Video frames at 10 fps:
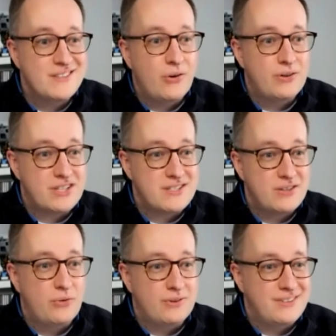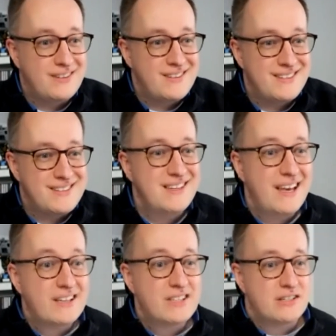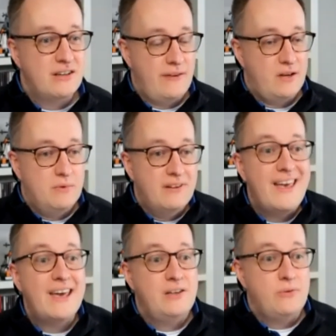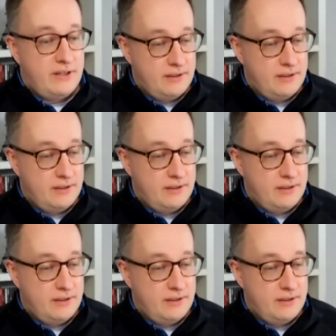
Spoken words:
just no selection available anywhere.